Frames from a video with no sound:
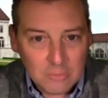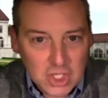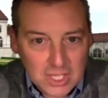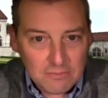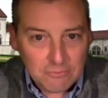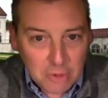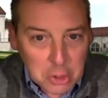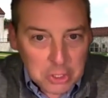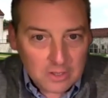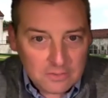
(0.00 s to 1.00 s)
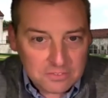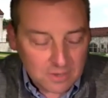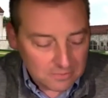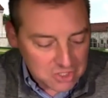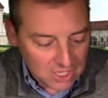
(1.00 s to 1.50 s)
originally
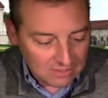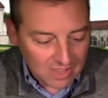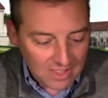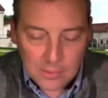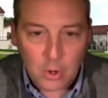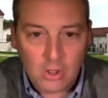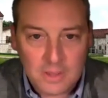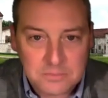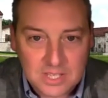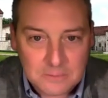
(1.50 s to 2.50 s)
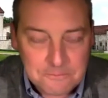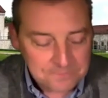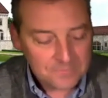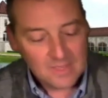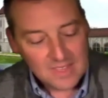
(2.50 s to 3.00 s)
full of sheets, and they were
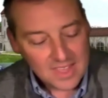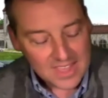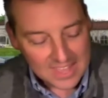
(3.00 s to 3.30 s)
all empty.